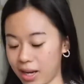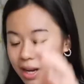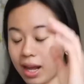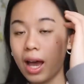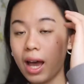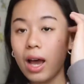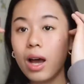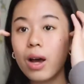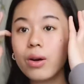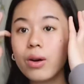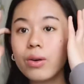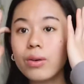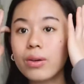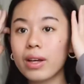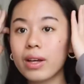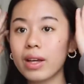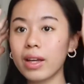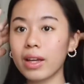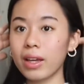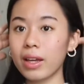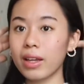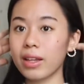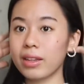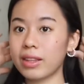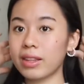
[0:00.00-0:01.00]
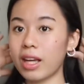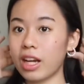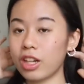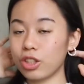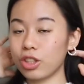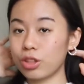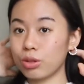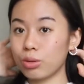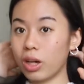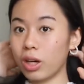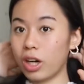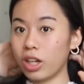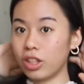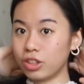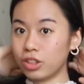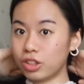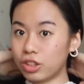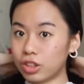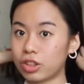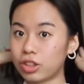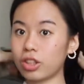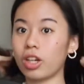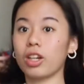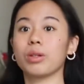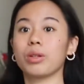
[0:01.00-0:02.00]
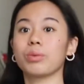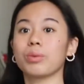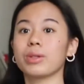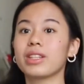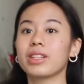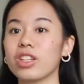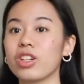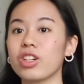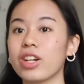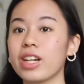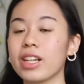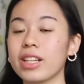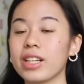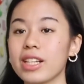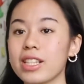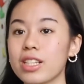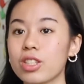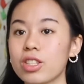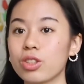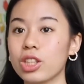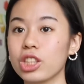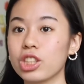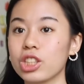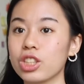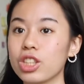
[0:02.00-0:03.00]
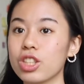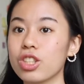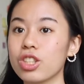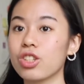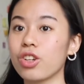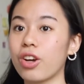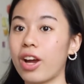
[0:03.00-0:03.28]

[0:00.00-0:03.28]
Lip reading: Now that you are done with your illustrations,